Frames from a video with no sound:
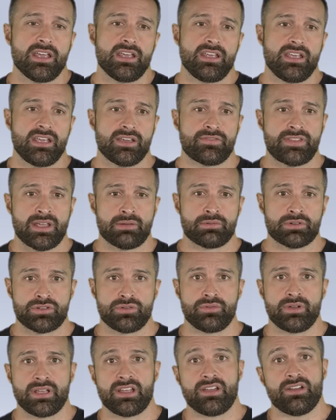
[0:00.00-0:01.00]
if they were
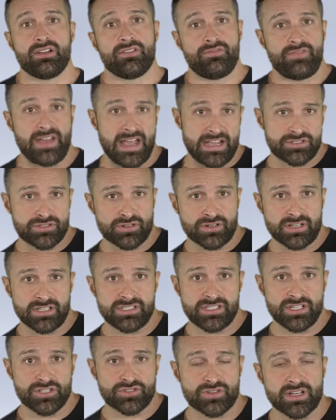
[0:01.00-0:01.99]
doing faster
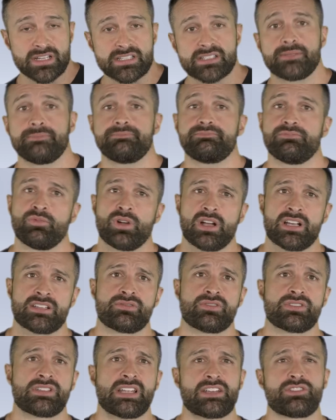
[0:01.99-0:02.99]
concentrics, whereas it
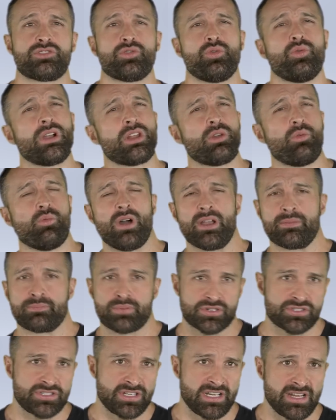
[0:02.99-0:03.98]
was like
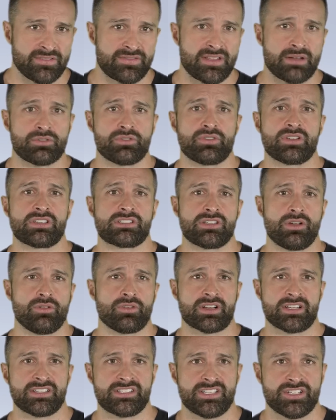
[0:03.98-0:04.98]
21% if they were doing slower
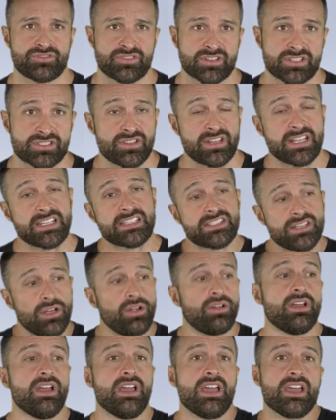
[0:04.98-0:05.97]
concentrics. So they
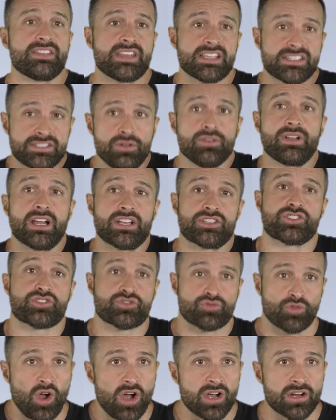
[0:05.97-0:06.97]
still, they still got
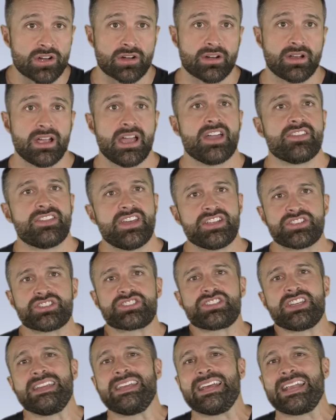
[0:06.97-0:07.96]
stronger. They just
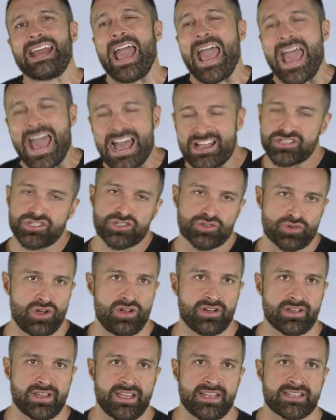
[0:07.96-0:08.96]
didn't get as
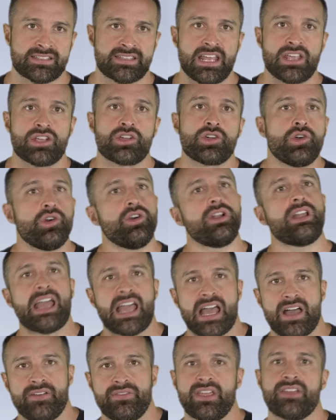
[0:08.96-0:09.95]
strong as they could
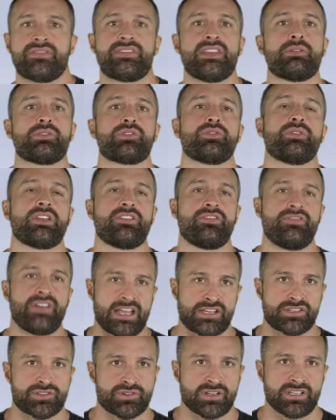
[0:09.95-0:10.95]
have if they were doing
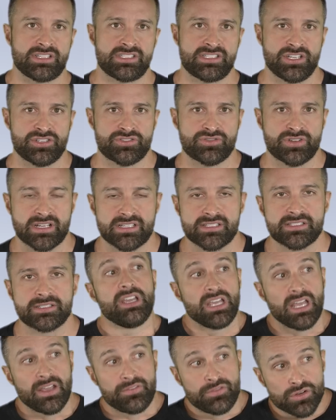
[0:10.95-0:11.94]
faster concentrics.
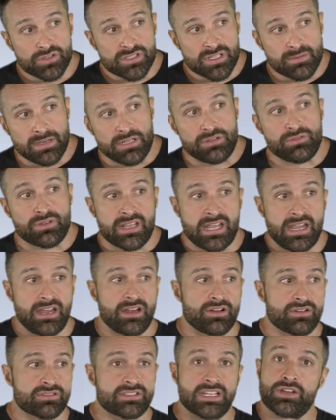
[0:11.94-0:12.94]
If you're somebody who
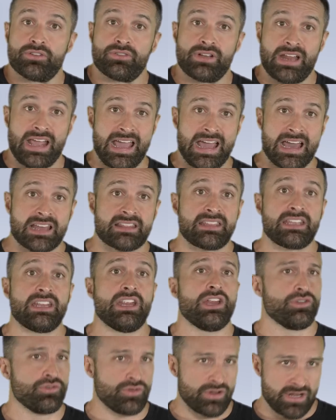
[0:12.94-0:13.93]
cares, like you're an athlete
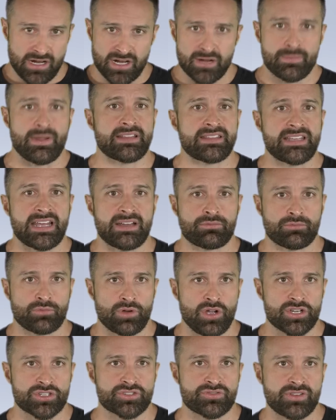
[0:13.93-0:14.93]
and you care about that
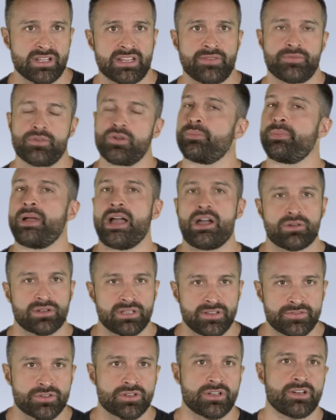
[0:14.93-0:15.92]
raw strength, if you're a
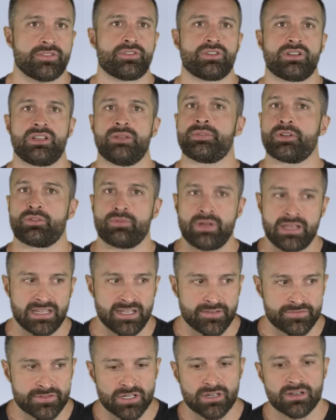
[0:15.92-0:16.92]
powerlifter, if you're an Olympic
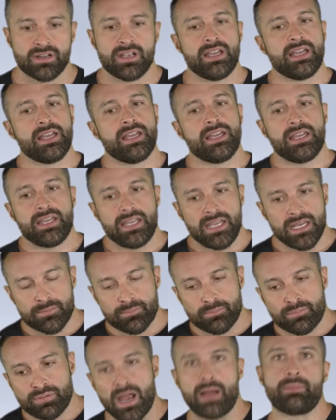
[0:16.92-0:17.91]
weightlifter,
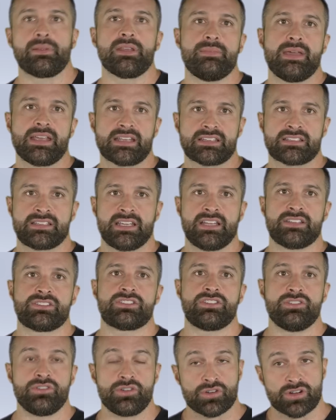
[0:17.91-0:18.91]
it probably makes sense
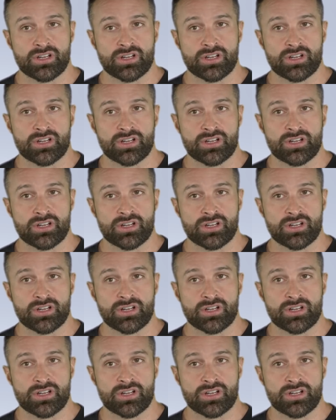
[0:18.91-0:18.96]
to do your